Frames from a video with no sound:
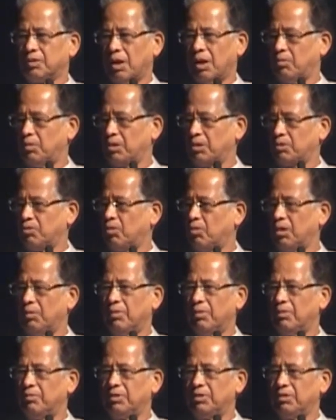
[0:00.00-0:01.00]
was told
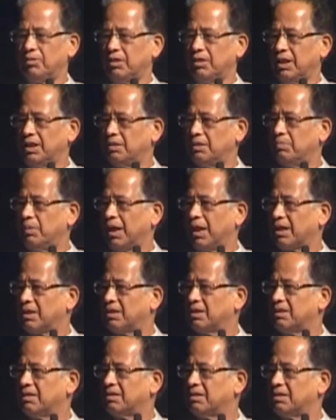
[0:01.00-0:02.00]
about a few days back
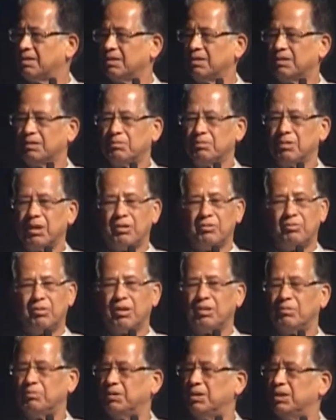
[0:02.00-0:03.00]
by
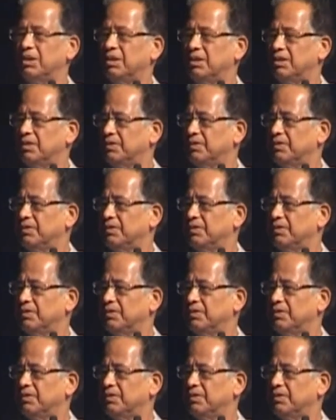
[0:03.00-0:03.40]
one of the